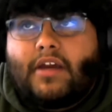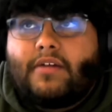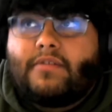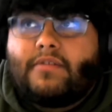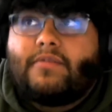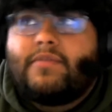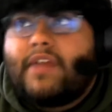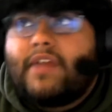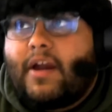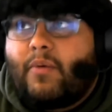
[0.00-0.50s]

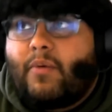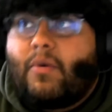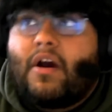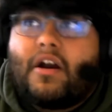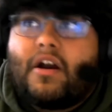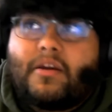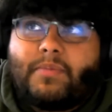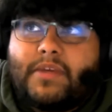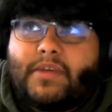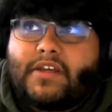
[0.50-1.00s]
not
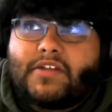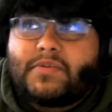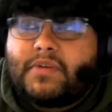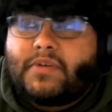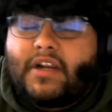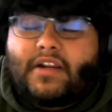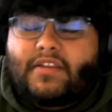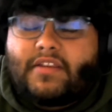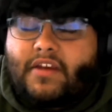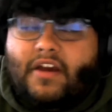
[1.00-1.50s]
walk because we're
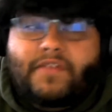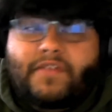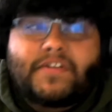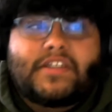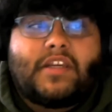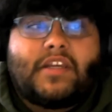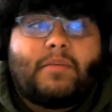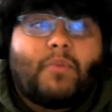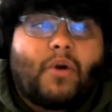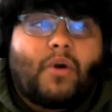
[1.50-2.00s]
not in the office
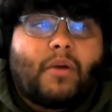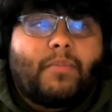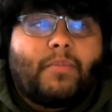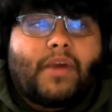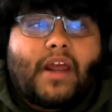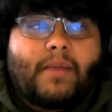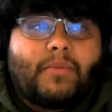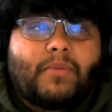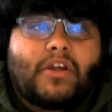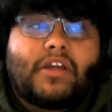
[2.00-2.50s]
anymore, but
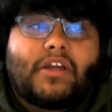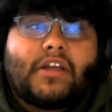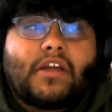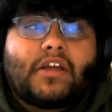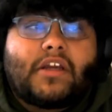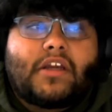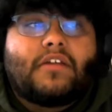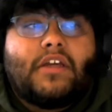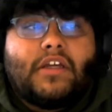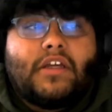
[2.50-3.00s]
I'm
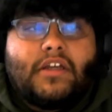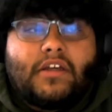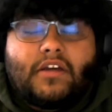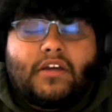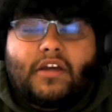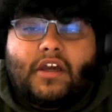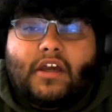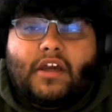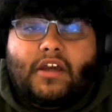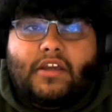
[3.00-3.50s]
gonna
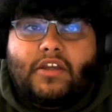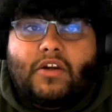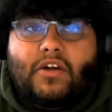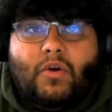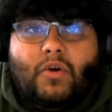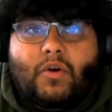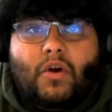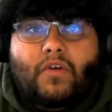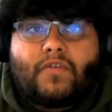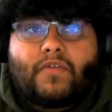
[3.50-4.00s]
you know,
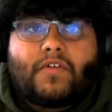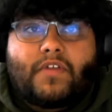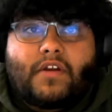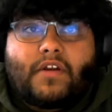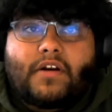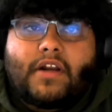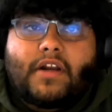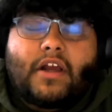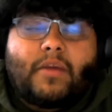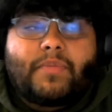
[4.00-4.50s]
go over there
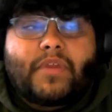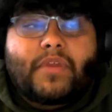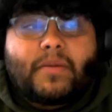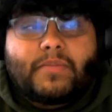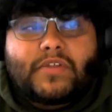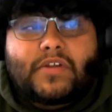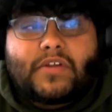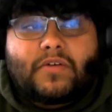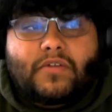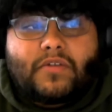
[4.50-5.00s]
to help them.
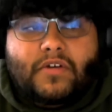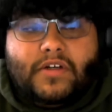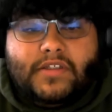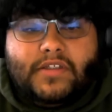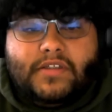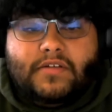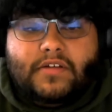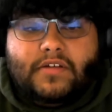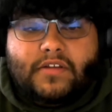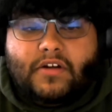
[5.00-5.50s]
So there
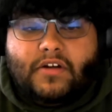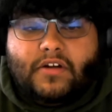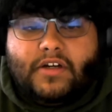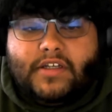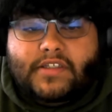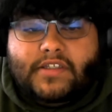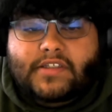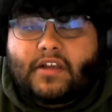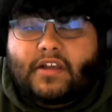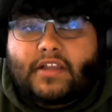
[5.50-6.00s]

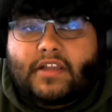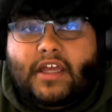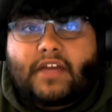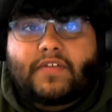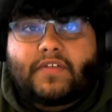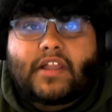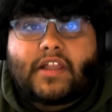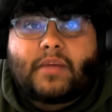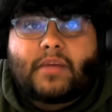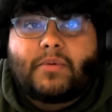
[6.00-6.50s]
is a lot of
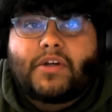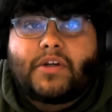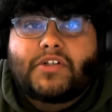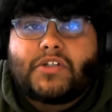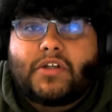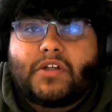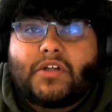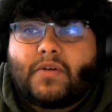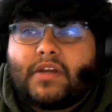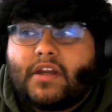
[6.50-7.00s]
collaboration
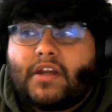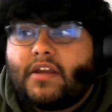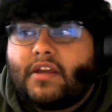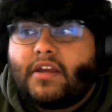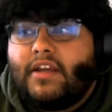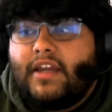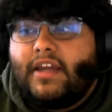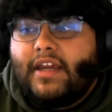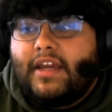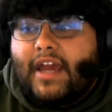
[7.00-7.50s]
going on.
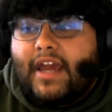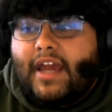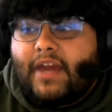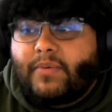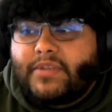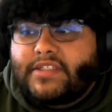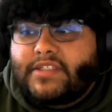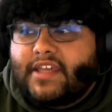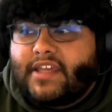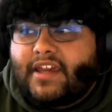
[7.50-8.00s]
I
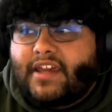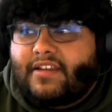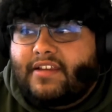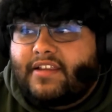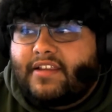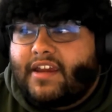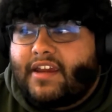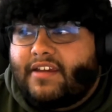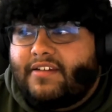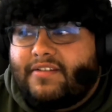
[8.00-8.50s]
would say
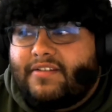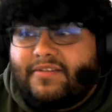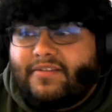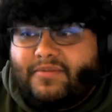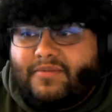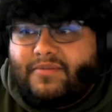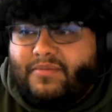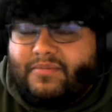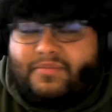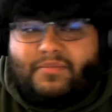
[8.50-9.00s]
like
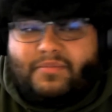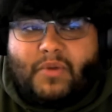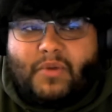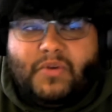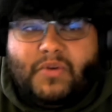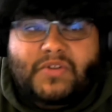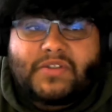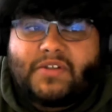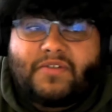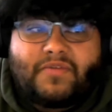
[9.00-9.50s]

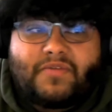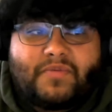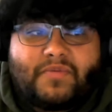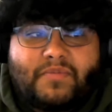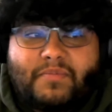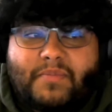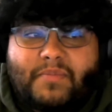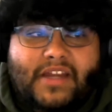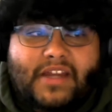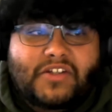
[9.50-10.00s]
most of
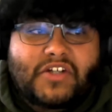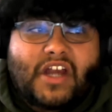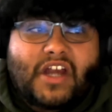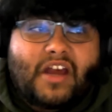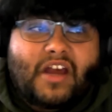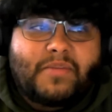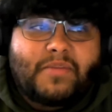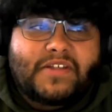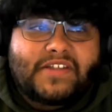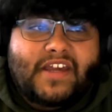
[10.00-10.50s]
my
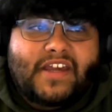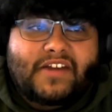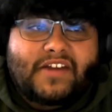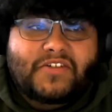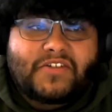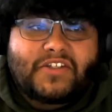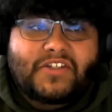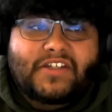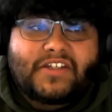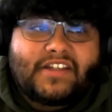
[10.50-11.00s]
job is
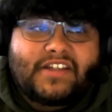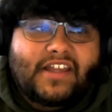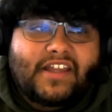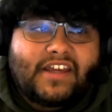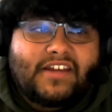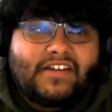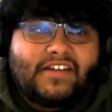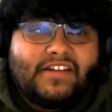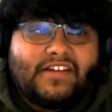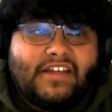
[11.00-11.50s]
actually
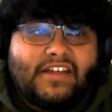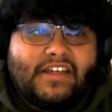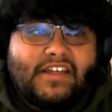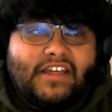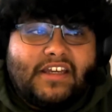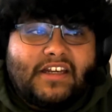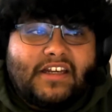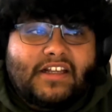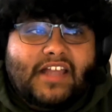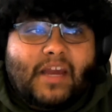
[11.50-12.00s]
like
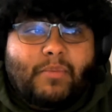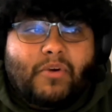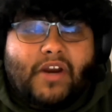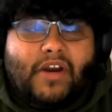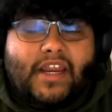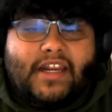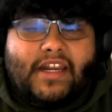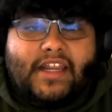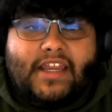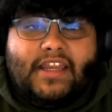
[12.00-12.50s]

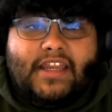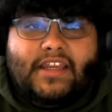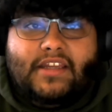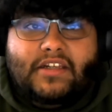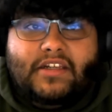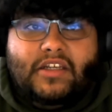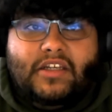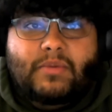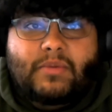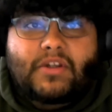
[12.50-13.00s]
collaborating and
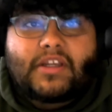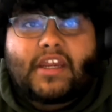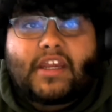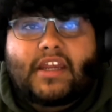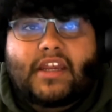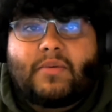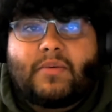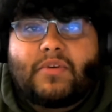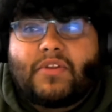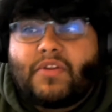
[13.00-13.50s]

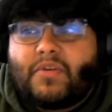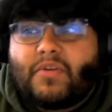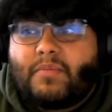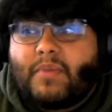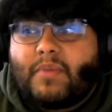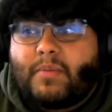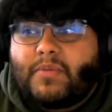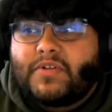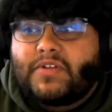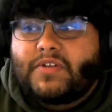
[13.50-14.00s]
communicating with other
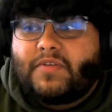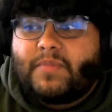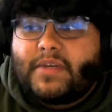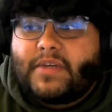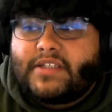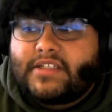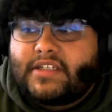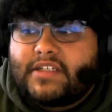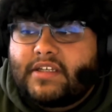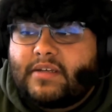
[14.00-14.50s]
members of my
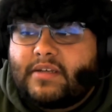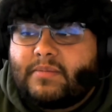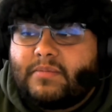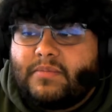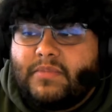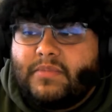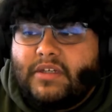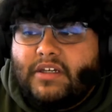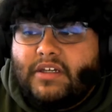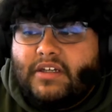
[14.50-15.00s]
team
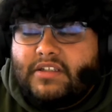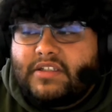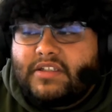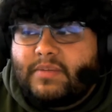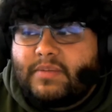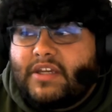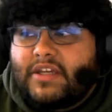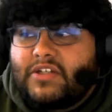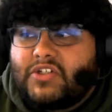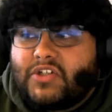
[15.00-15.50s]
to
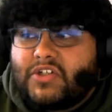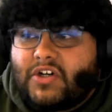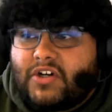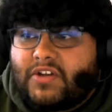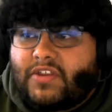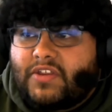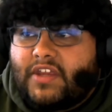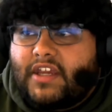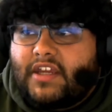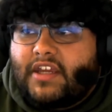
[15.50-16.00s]
make sure
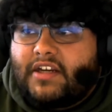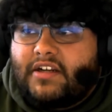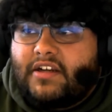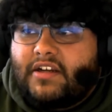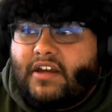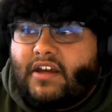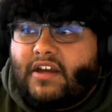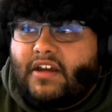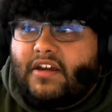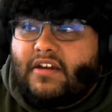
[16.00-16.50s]
that
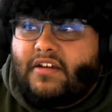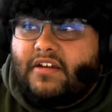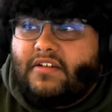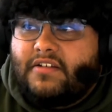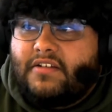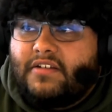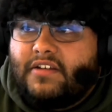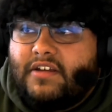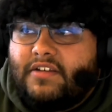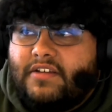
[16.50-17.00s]

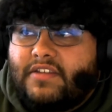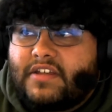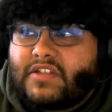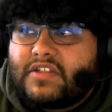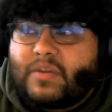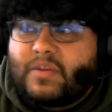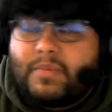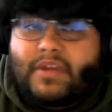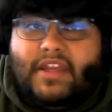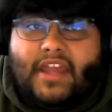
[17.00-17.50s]
things
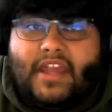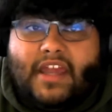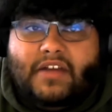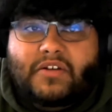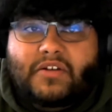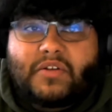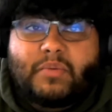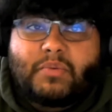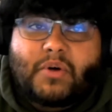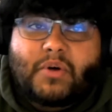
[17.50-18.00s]
are being
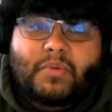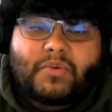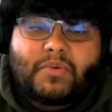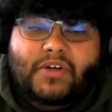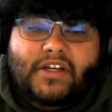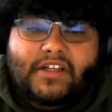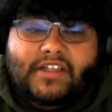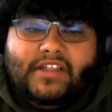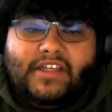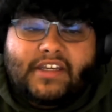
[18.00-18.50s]
handled
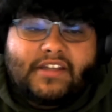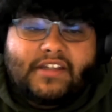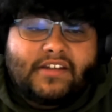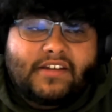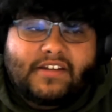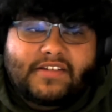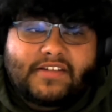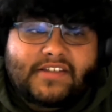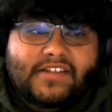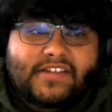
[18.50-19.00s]
appropriately.
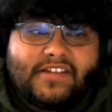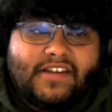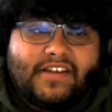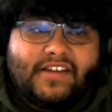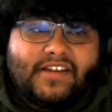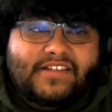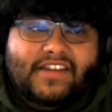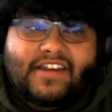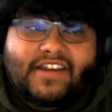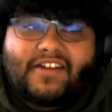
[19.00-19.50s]
It's
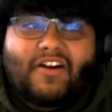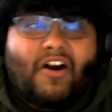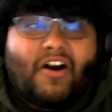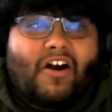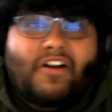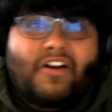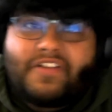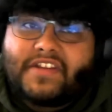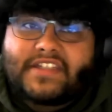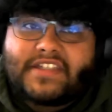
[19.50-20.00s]
like
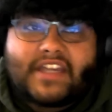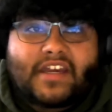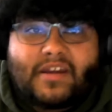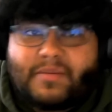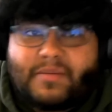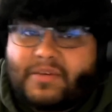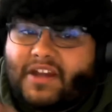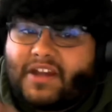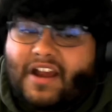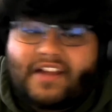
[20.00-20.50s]
all the
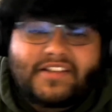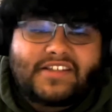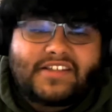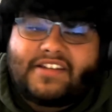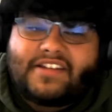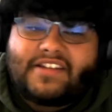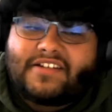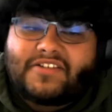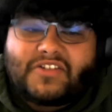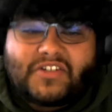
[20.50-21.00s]
time,
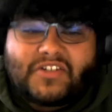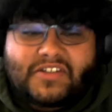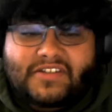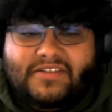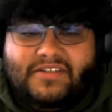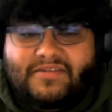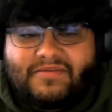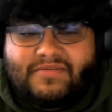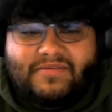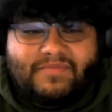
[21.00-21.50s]
constant,
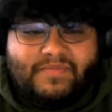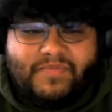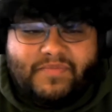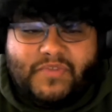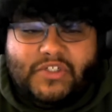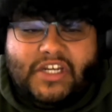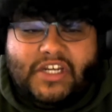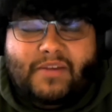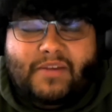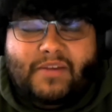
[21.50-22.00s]
just
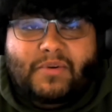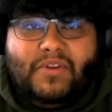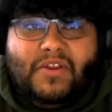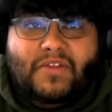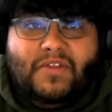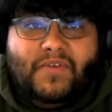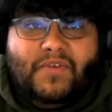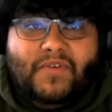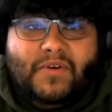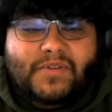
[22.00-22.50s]
chatting with other
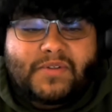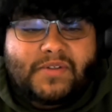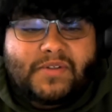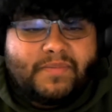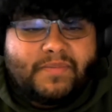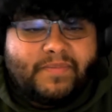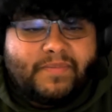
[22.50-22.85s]
folks.